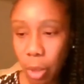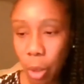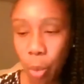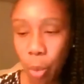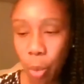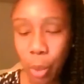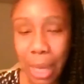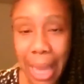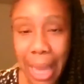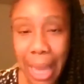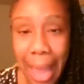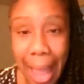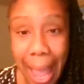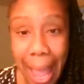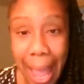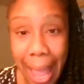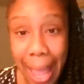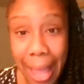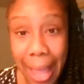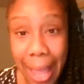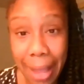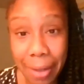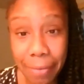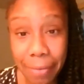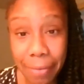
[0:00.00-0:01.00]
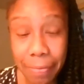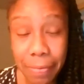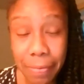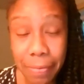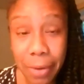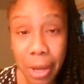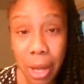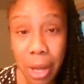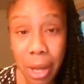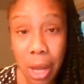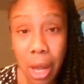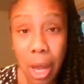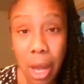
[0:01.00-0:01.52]
we have
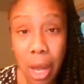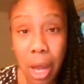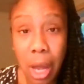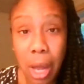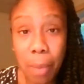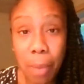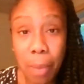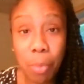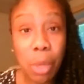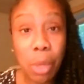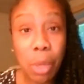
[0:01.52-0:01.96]
um,